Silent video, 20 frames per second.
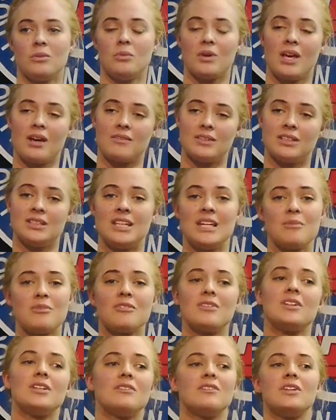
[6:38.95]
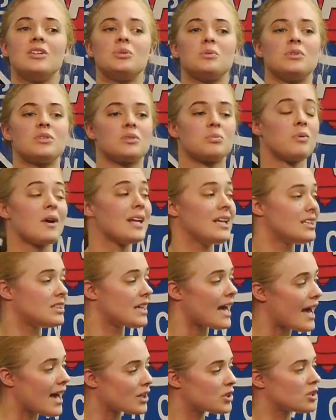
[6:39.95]
We have a team of individuals ready to
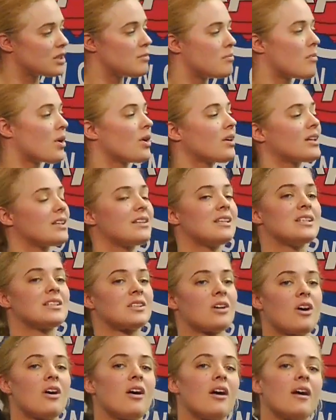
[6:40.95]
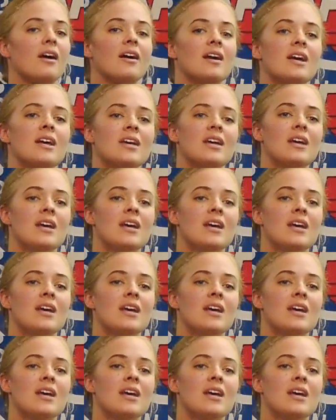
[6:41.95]
actually market this car